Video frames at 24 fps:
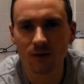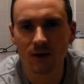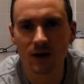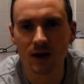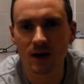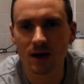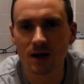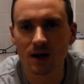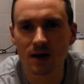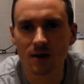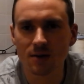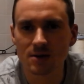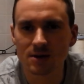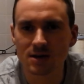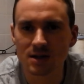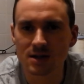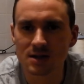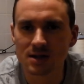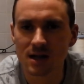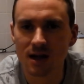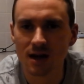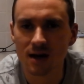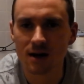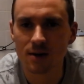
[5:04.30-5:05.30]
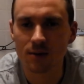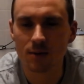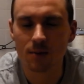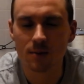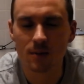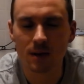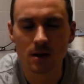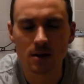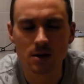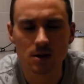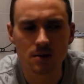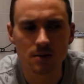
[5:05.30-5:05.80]
thinking that it was a stout, it wouldn't
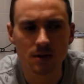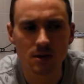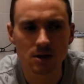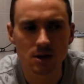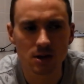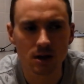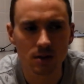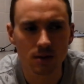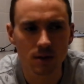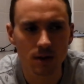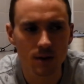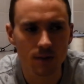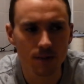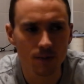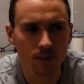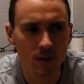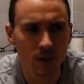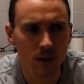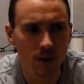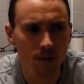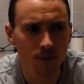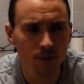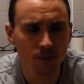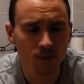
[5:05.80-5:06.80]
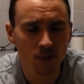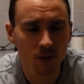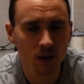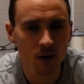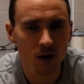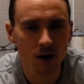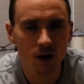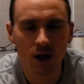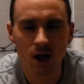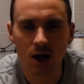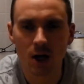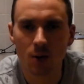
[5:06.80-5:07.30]
matter too much anyway. But
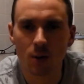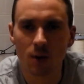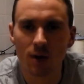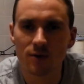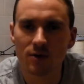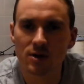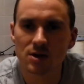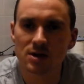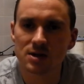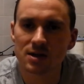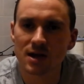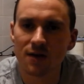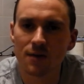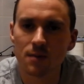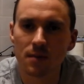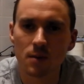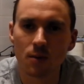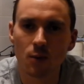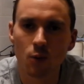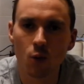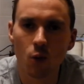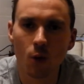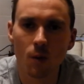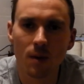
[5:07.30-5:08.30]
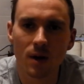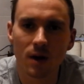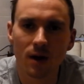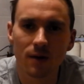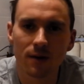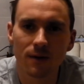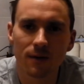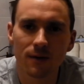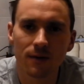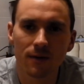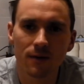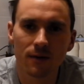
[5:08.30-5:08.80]
I don't know whether because they haven't been warm
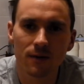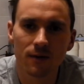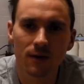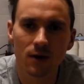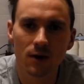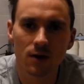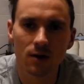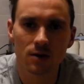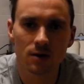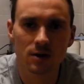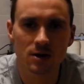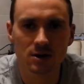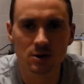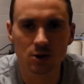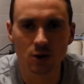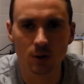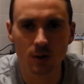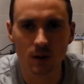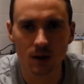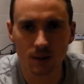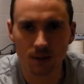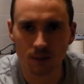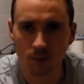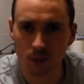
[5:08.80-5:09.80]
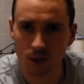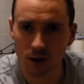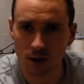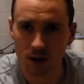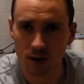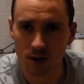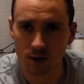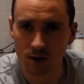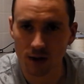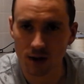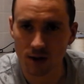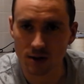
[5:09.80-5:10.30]
enough for long because normally when I
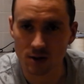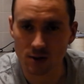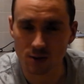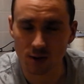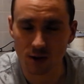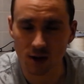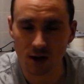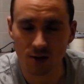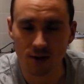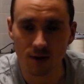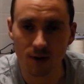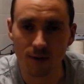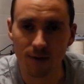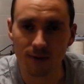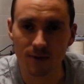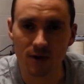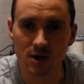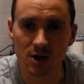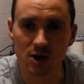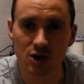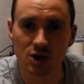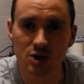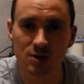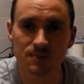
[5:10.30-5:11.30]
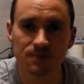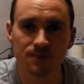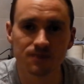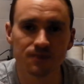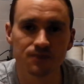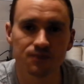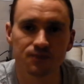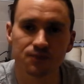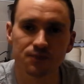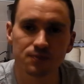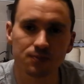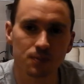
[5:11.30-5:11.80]
do it elsewhere they're in a fridge
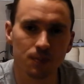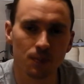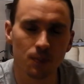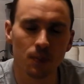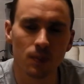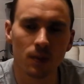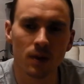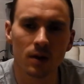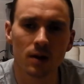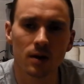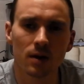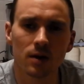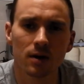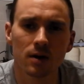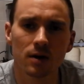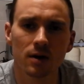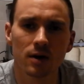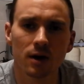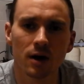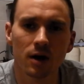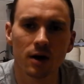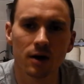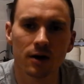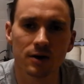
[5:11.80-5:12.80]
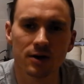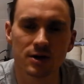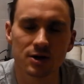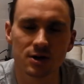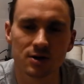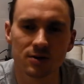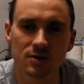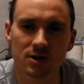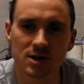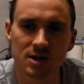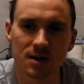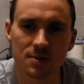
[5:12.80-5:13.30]
uh, that's
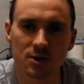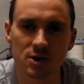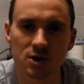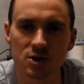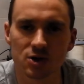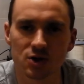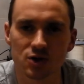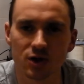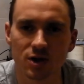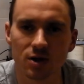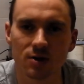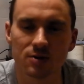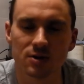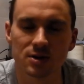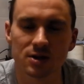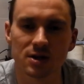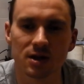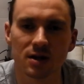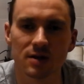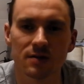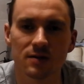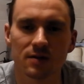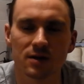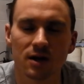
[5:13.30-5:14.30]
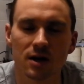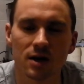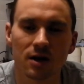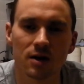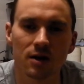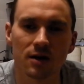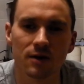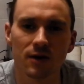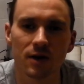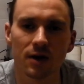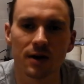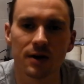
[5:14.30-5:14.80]
con temperature controlled so they, they're
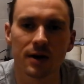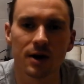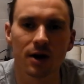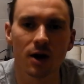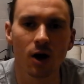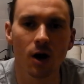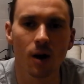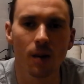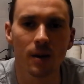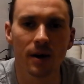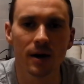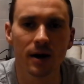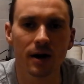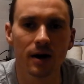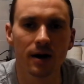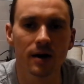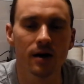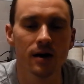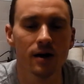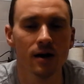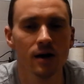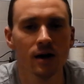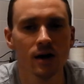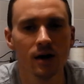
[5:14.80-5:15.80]
kind of like they carbonate